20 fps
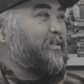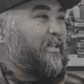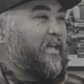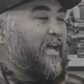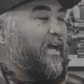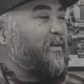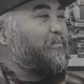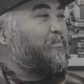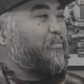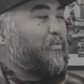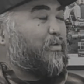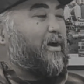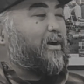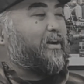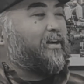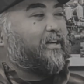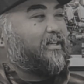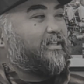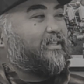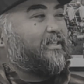that
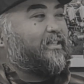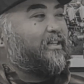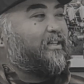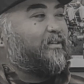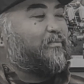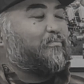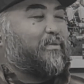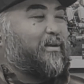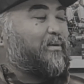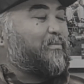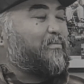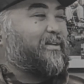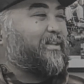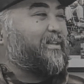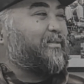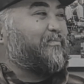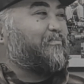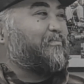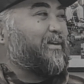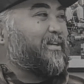product, it better be
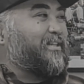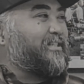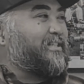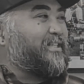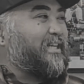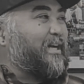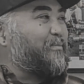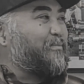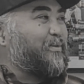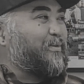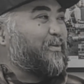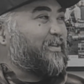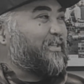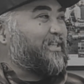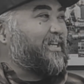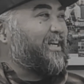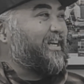the best damn horse